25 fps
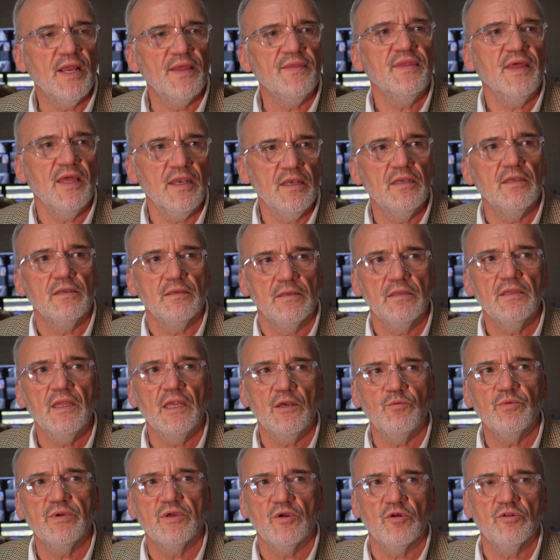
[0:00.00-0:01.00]
and then,
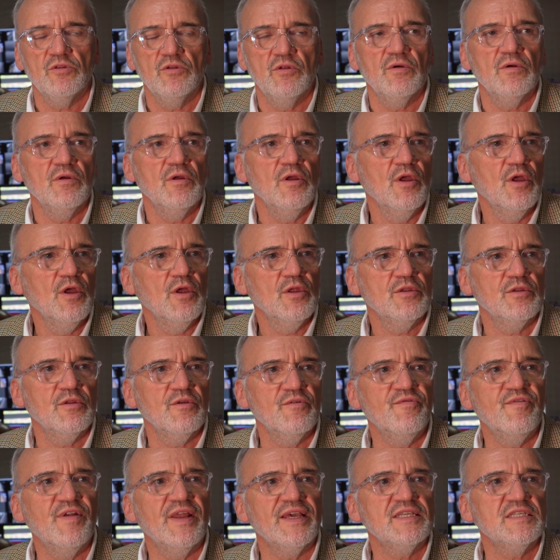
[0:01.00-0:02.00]
then we got the, the
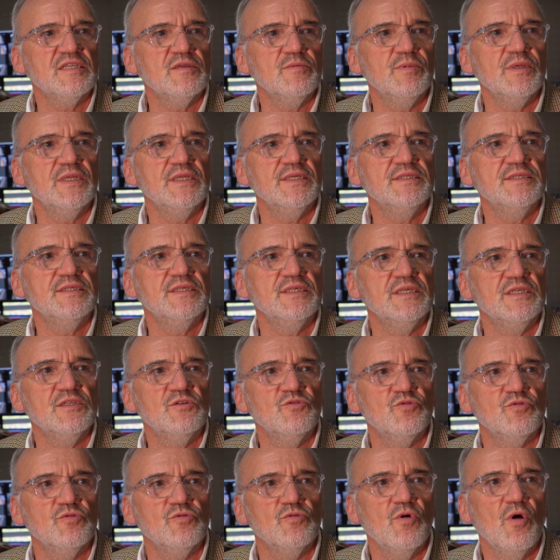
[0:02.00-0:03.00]
flexibility
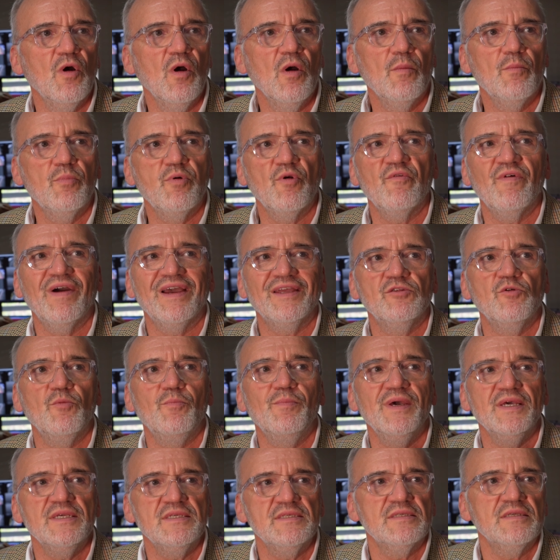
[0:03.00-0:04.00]
to provide the
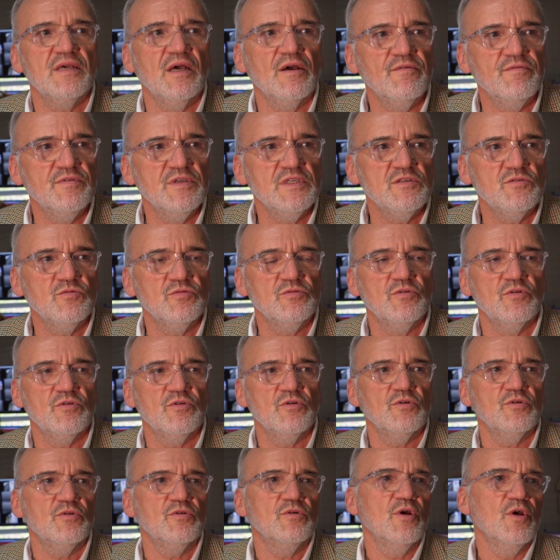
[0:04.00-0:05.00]
best service to
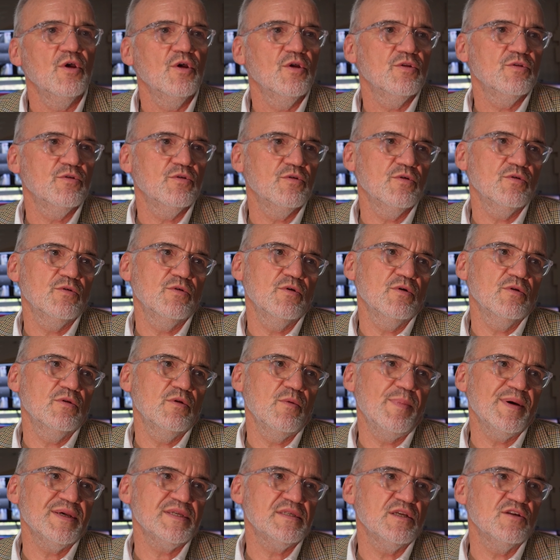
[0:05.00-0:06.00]
the, the, the, the
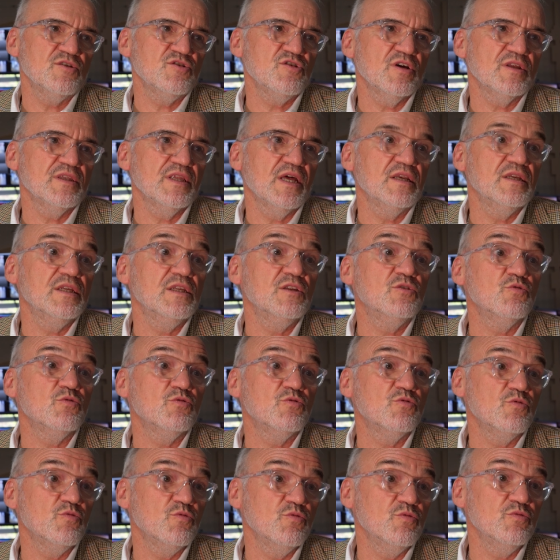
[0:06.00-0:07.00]
passenger that need to,
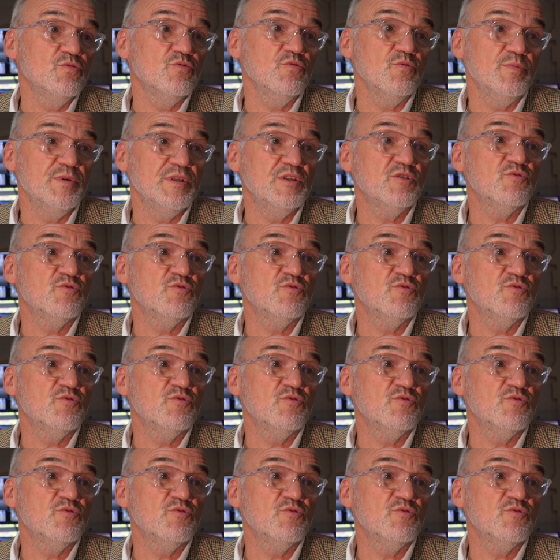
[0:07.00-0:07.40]
to, to be